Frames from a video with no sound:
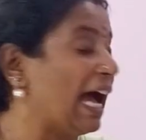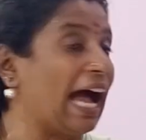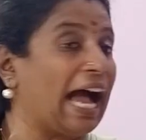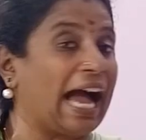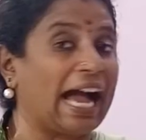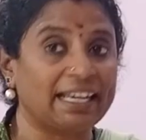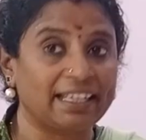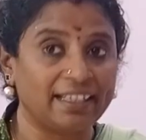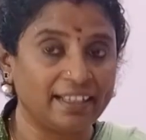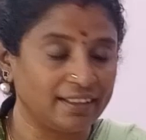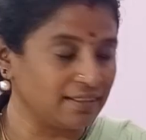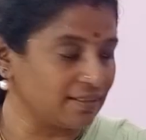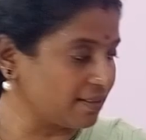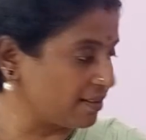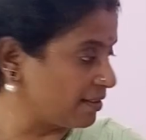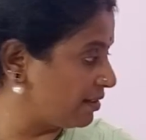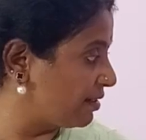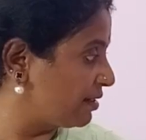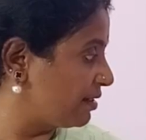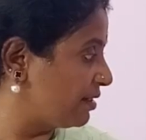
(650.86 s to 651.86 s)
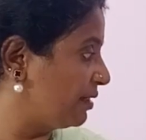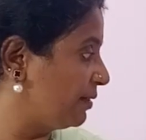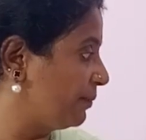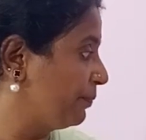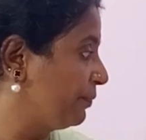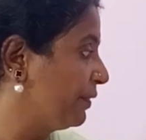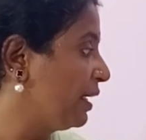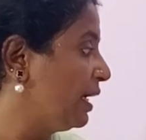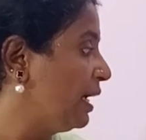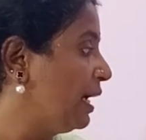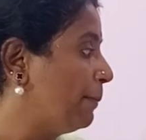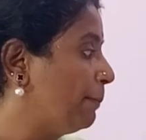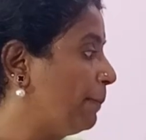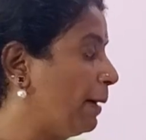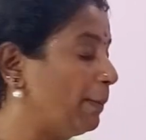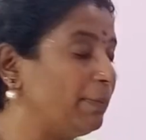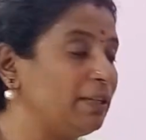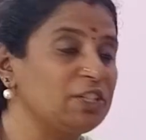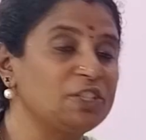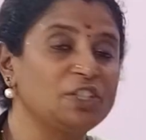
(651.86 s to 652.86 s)
hacking the system,
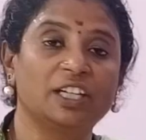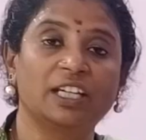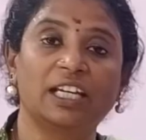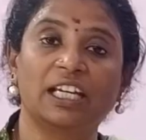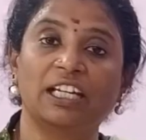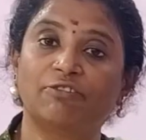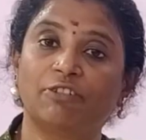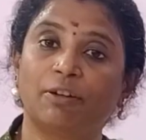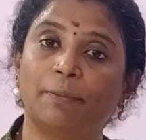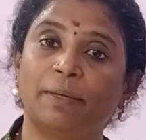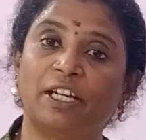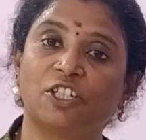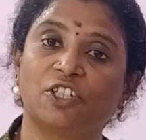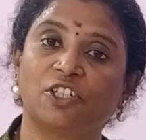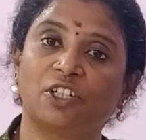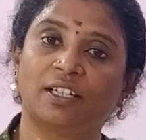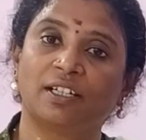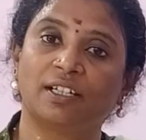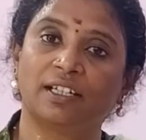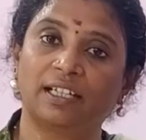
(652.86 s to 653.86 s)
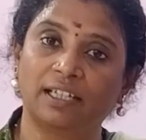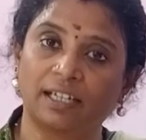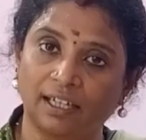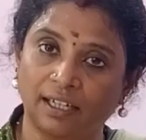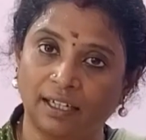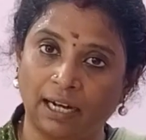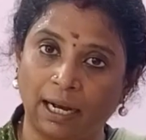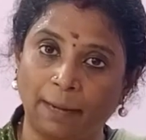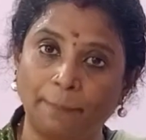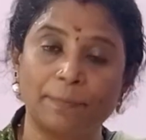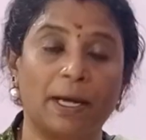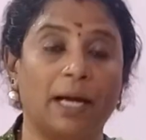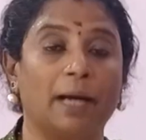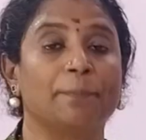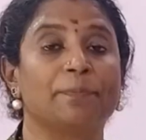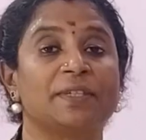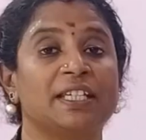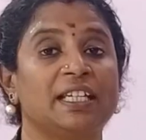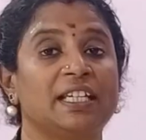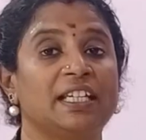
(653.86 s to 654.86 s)
publishing information,
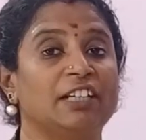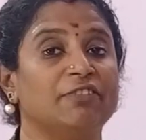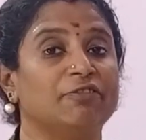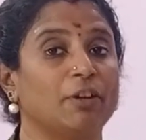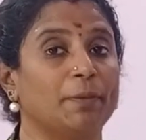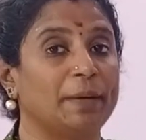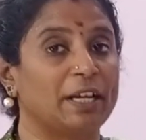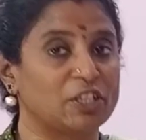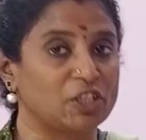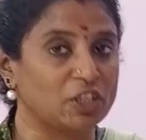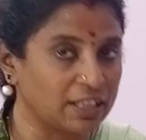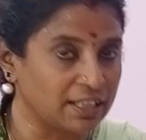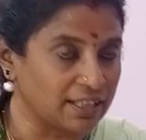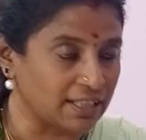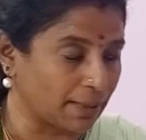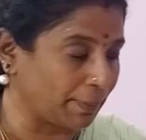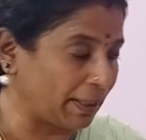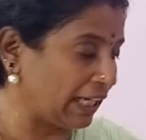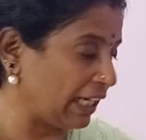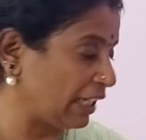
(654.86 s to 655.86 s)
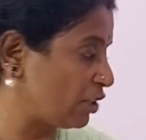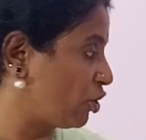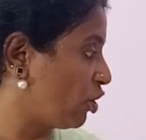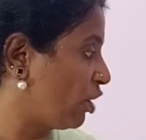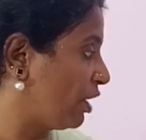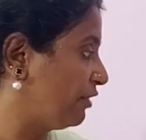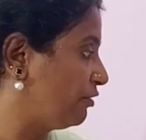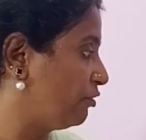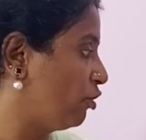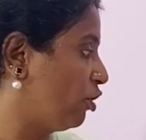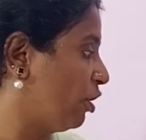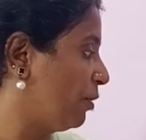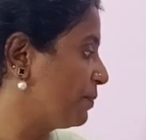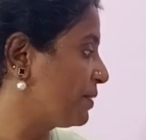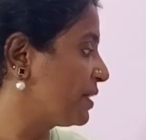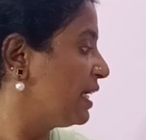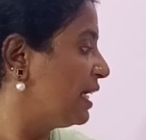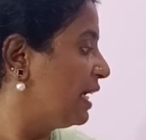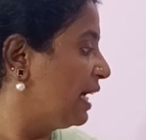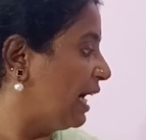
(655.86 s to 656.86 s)
obscene information in some electronic forms,
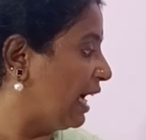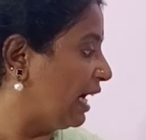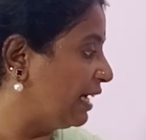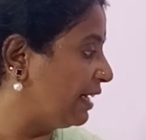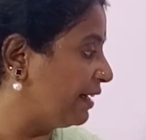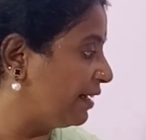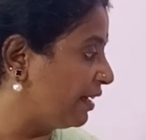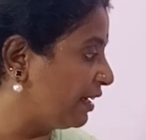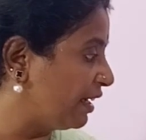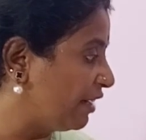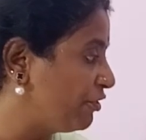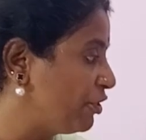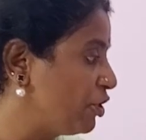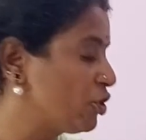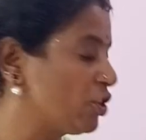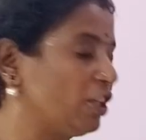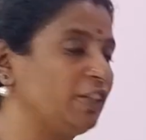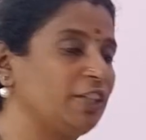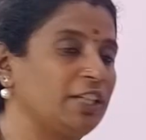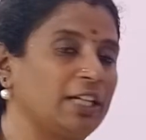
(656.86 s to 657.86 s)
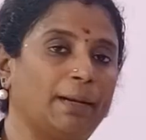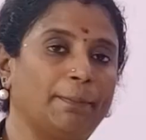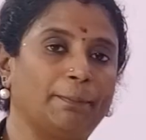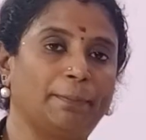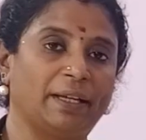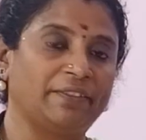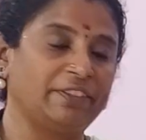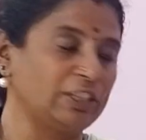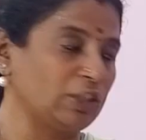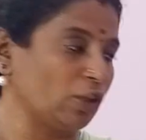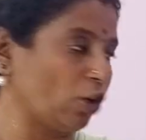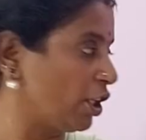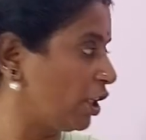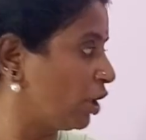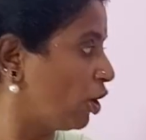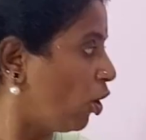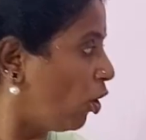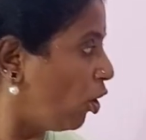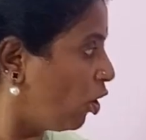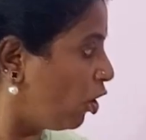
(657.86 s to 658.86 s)
and refusal to comply with order.
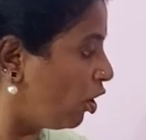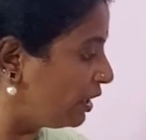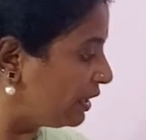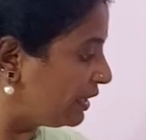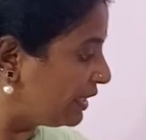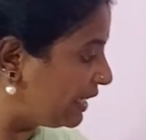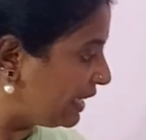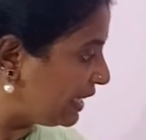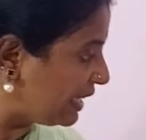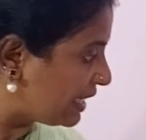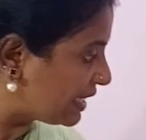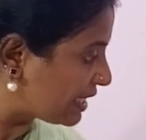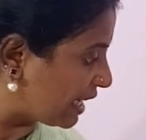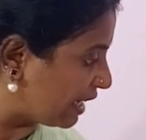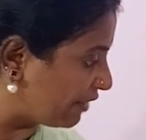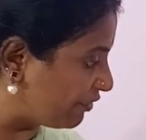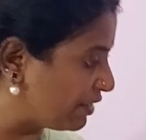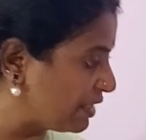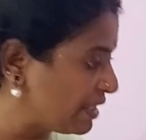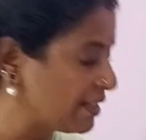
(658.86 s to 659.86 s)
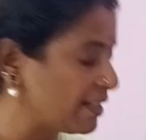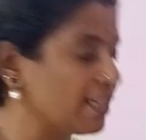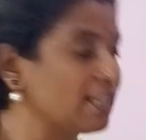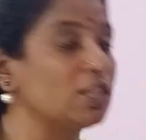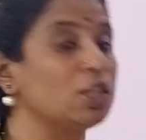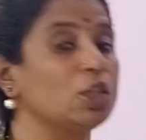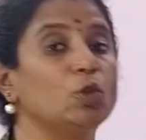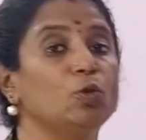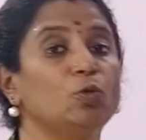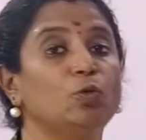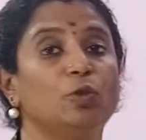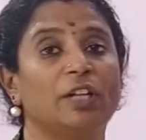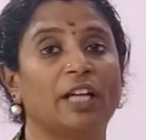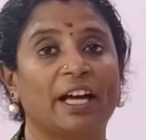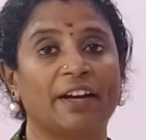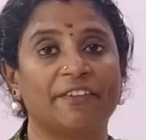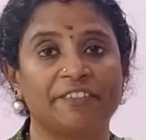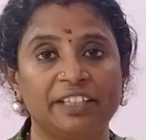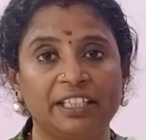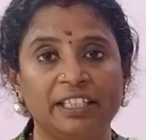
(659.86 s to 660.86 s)
All these offenses you would
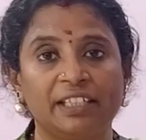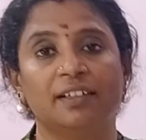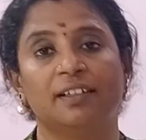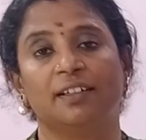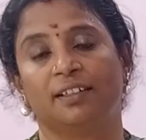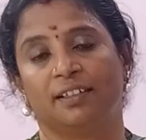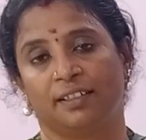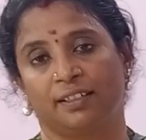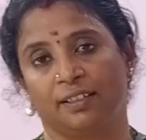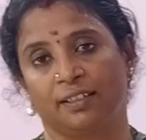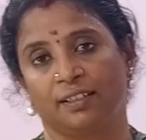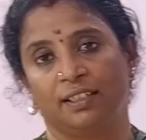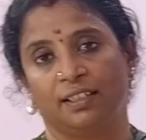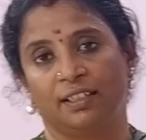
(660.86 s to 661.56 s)
have heard,